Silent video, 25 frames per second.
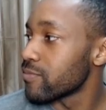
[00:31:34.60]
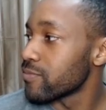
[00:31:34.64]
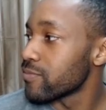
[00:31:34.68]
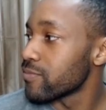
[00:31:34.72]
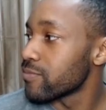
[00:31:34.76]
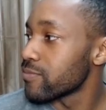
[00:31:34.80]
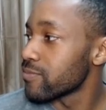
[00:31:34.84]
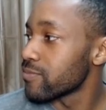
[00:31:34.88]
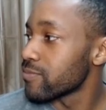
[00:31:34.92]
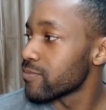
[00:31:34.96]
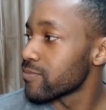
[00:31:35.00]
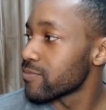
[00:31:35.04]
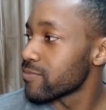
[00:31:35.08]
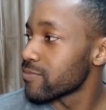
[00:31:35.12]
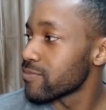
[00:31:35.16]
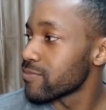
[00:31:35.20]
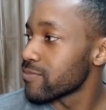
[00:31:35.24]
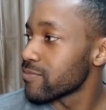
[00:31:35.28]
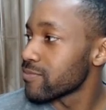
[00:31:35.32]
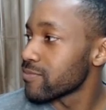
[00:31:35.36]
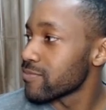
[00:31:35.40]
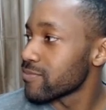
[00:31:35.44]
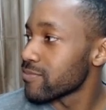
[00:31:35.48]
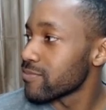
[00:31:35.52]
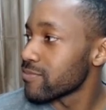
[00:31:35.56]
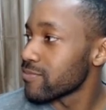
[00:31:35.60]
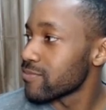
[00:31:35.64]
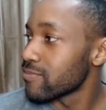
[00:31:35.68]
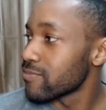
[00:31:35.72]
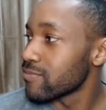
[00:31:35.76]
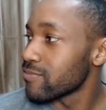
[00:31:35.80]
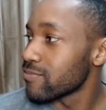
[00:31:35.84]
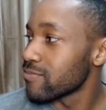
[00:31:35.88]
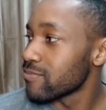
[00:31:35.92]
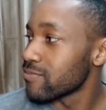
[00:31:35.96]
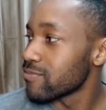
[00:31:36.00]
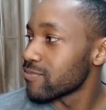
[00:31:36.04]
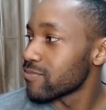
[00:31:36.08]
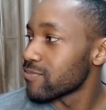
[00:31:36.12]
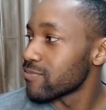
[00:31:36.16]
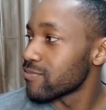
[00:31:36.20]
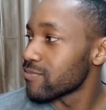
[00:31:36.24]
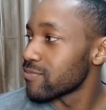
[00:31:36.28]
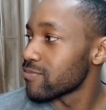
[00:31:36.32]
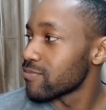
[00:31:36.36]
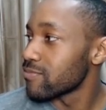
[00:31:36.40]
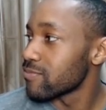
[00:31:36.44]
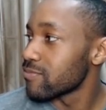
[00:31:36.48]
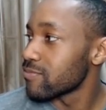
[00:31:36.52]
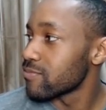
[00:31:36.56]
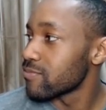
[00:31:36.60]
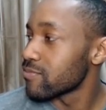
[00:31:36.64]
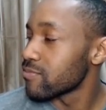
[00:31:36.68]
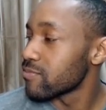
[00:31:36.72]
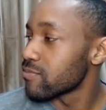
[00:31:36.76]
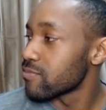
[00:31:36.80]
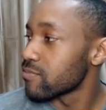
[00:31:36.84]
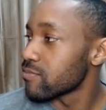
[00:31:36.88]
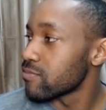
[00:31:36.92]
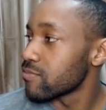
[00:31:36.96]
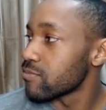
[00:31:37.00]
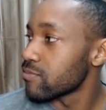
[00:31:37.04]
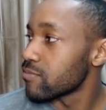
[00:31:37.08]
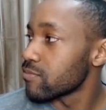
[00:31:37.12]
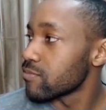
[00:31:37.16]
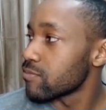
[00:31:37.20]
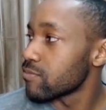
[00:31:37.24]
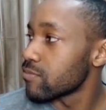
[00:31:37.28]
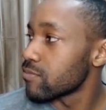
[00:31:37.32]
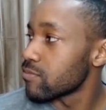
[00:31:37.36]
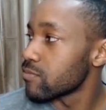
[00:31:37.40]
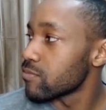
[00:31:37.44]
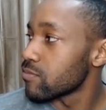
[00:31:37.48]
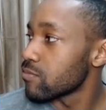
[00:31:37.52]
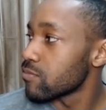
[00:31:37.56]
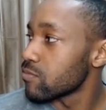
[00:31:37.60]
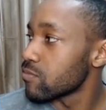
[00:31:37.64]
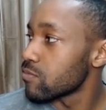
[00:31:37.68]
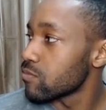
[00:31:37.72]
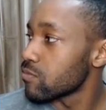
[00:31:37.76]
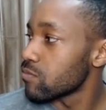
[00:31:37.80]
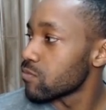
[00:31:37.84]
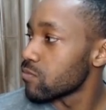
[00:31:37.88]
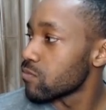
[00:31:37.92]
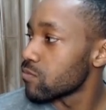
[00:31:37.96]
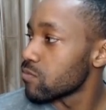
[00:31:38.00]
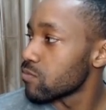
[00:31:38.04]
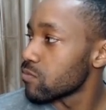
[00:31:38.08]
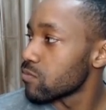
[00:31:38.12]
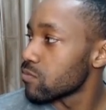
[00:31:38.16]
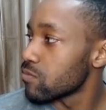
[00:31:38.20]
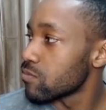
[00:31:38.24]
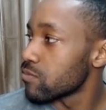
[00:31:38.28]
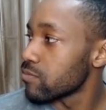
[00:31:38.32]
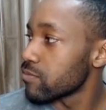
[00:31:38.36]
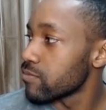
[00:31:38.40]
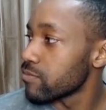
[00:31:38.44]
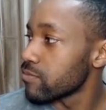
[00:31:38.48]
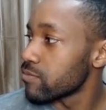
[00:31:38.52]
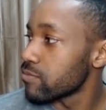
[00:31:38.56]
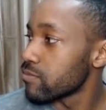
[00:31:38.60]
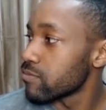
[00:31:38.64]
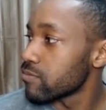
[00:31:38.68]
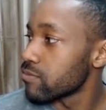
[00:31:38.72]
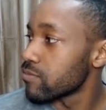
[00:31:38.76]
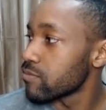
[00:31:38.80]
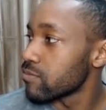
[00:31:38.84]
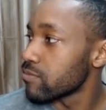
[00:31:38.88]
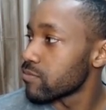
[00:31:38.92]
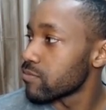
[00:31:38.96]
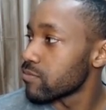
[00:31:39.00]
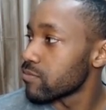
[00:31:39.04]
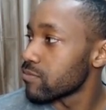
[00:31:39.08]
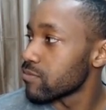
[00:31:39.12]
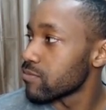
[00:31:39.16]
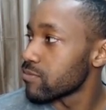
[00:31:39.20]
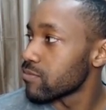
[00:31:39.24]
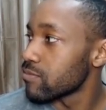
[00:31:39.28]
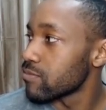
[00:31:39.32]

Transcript: [no speech]